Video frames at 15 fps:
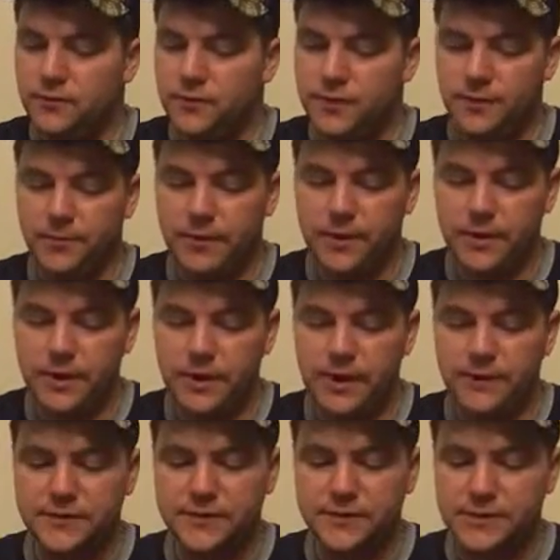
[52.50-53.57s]
with a party
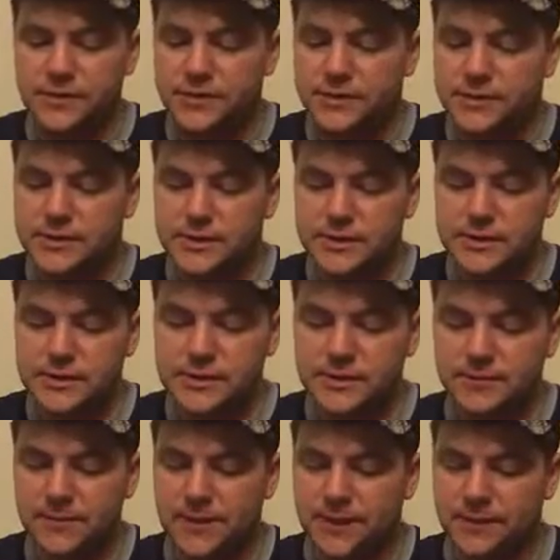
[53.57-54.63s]
of special
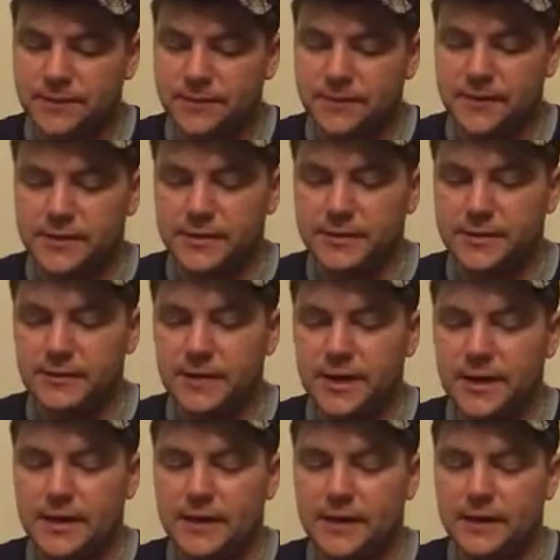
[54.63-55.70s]
magnificent
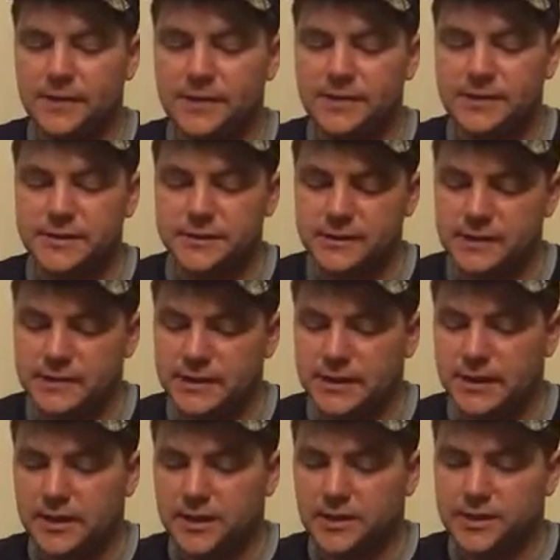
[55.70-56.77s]
magnificence,
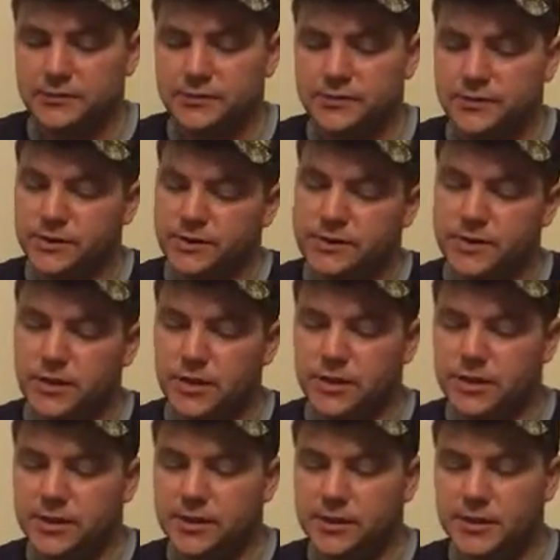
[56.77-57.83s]
there was much
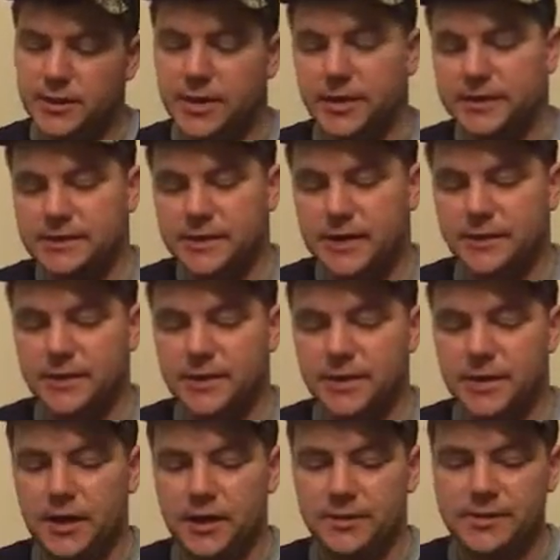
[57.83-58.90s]
talk and excitement
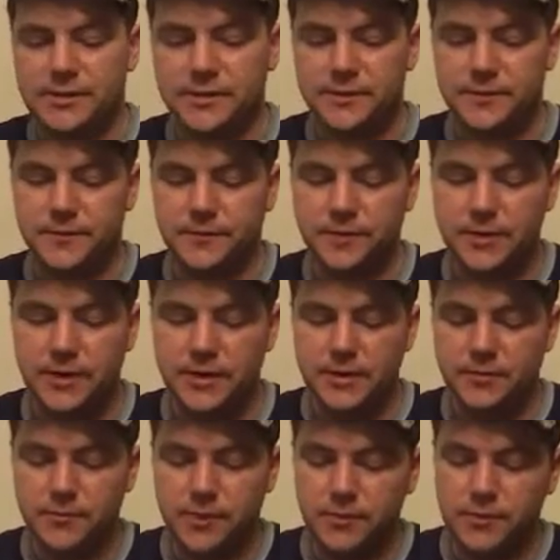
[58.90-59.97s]
in Hobbiton.
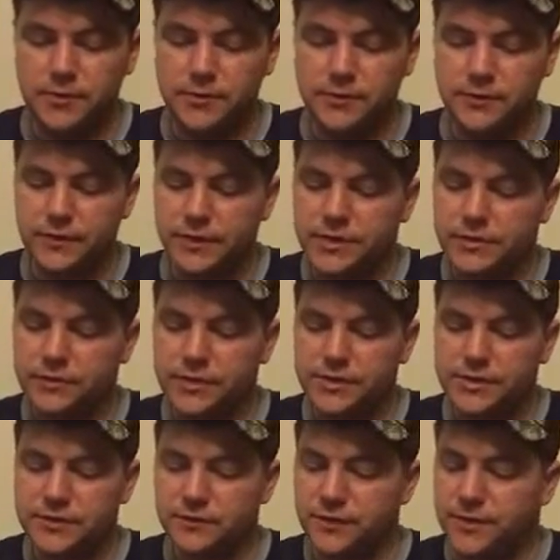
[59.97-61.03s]
Bilbo was very
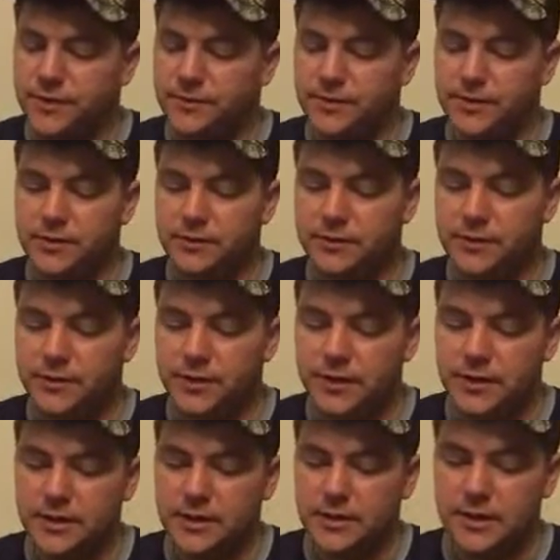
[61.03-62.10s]
rich and very peculiar,
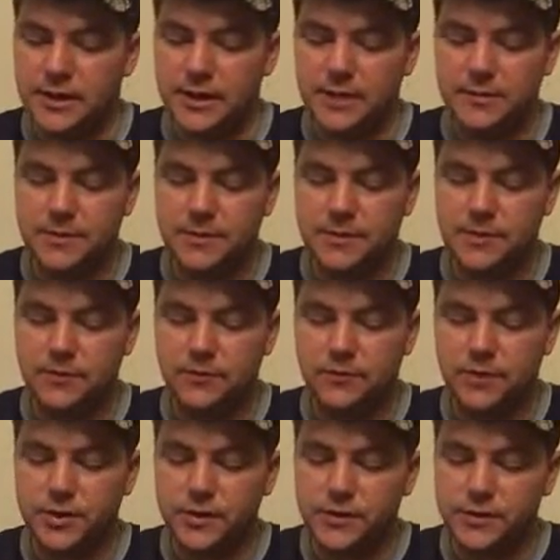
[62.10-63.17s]
it had been the
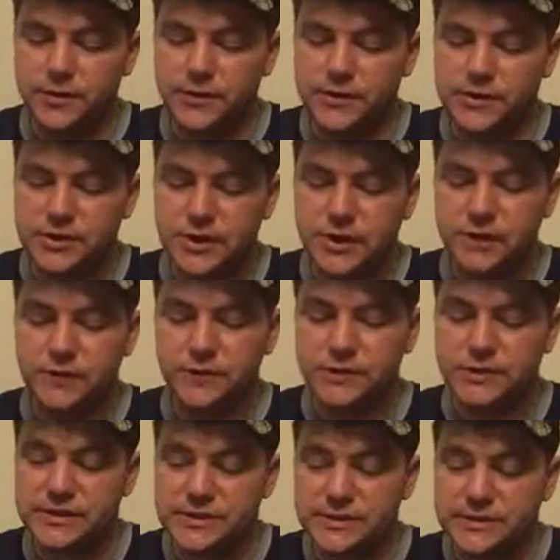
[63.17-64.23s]
wonder of the Shire
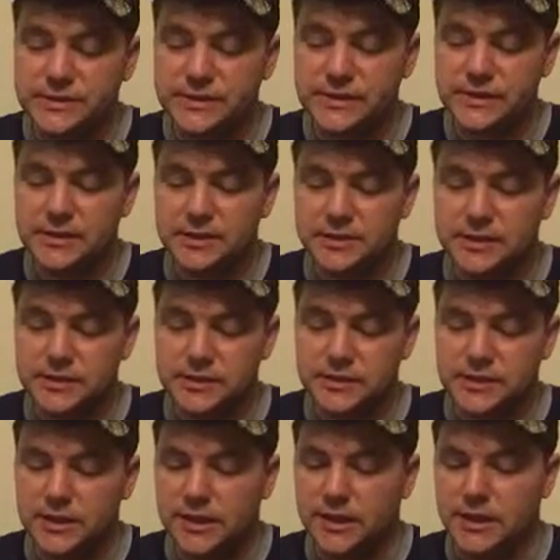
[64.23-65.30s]
60
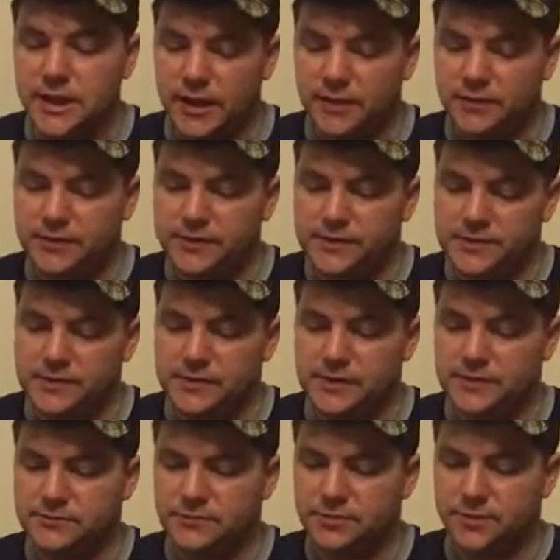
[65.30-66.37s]
years, ever since
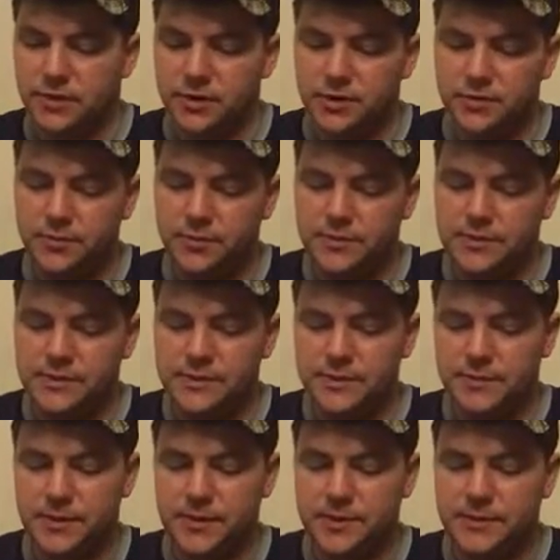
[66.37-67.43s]
his remarkable
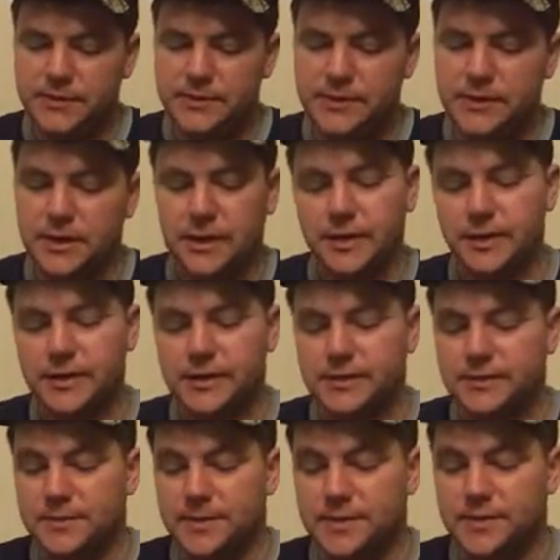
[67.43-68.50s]
disappearance and
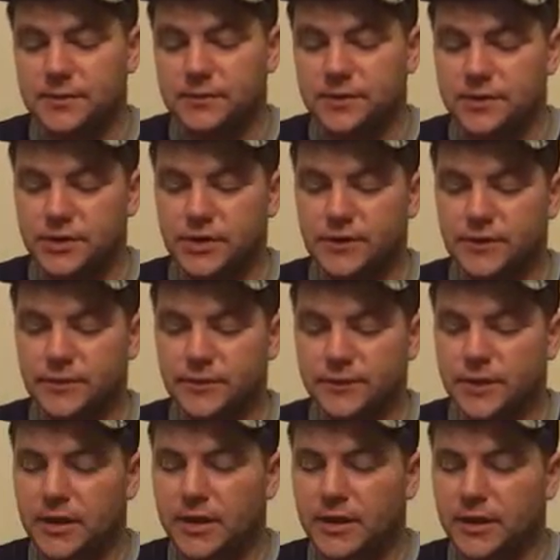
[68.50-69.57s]
unexpected return.
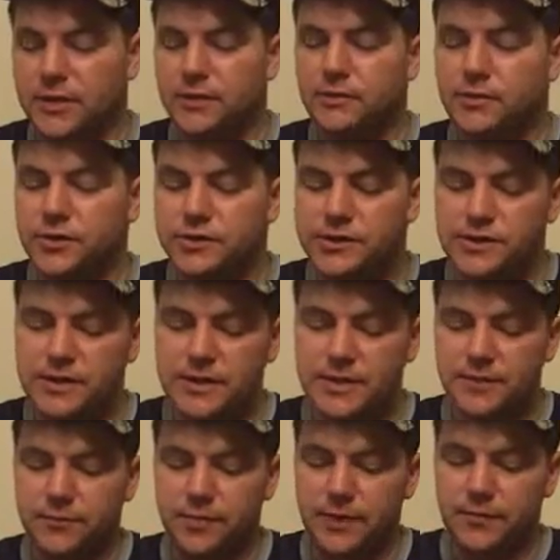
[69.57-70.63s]
The riches he
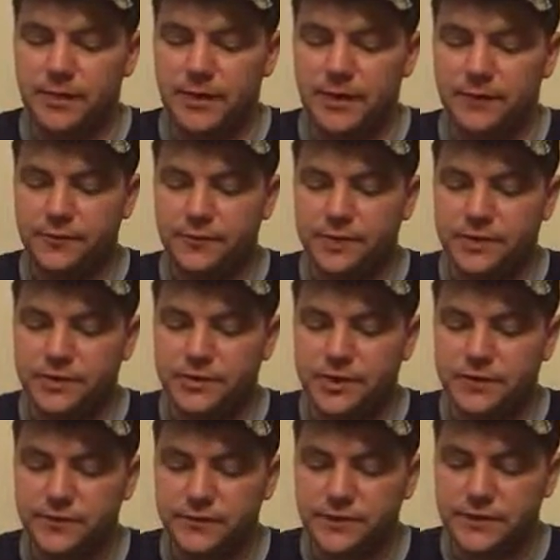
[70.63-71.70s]
had brought back from his
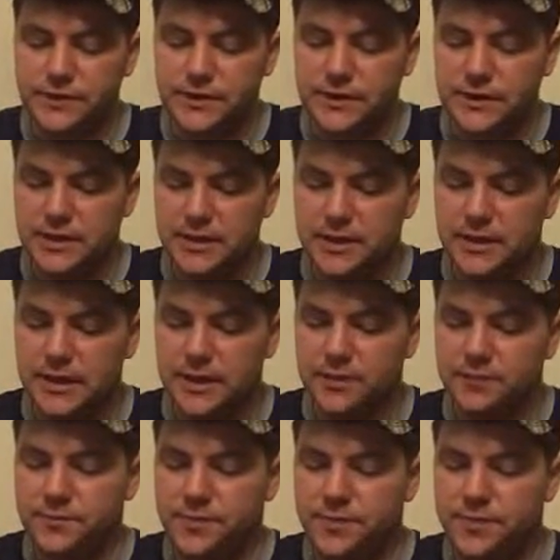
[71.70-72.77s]
travels had
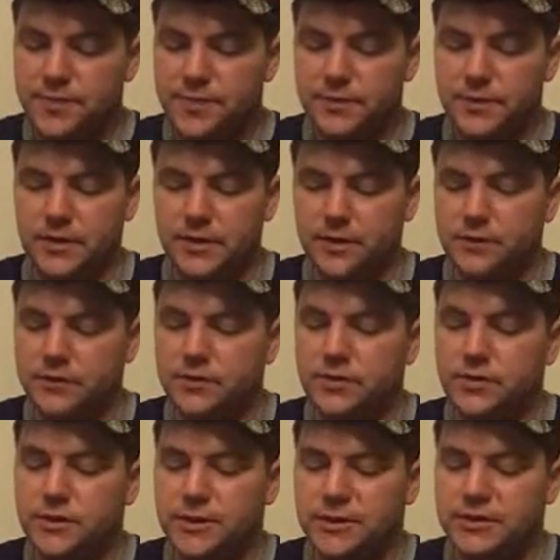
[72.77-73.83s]
now become a
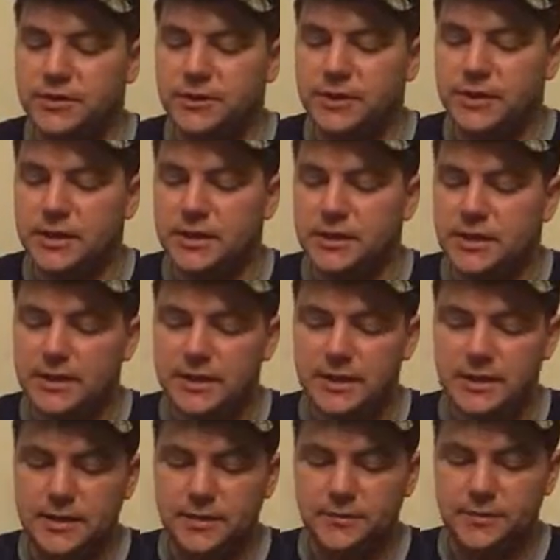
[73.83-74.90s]
local legend,
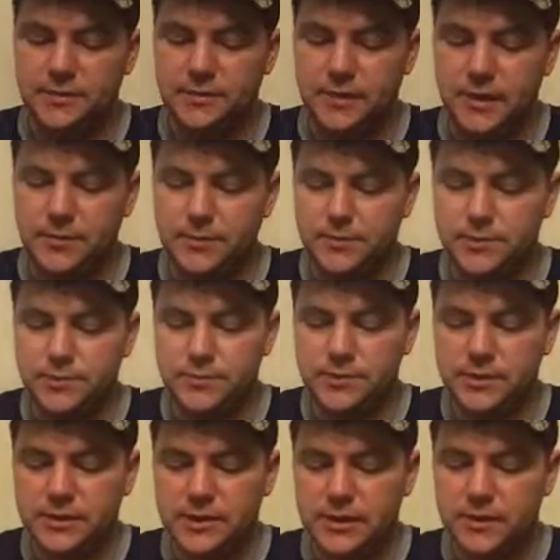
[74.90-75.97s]
and it was popularly
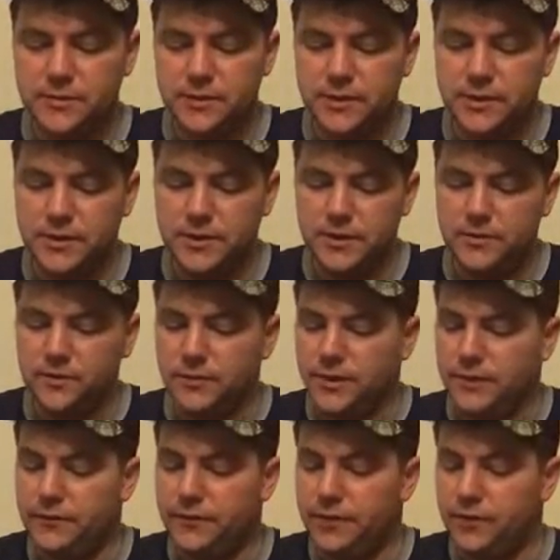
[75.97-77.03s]
believed,
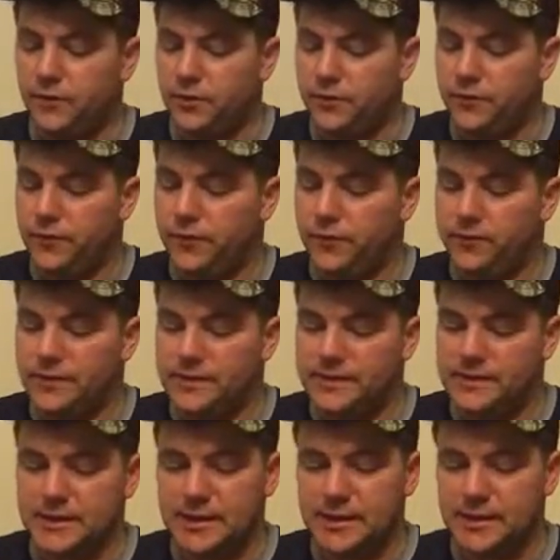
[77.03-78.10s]
whatever the old folk may
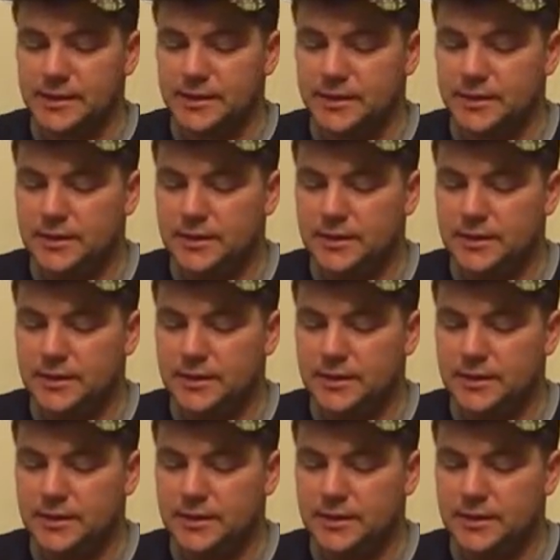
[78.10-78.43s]
say,